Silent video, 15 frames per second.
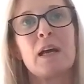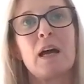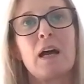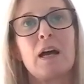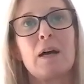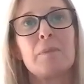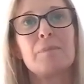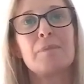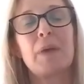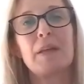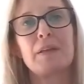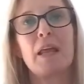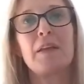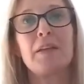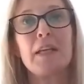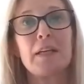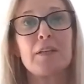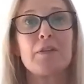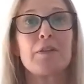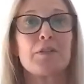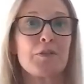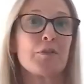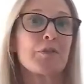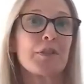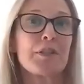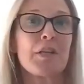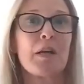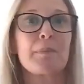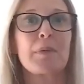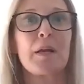And Nick has used the
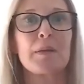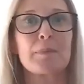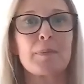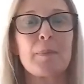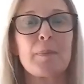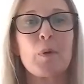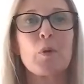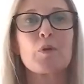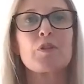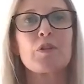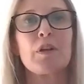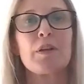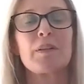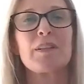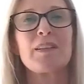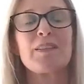term kind of proportionate.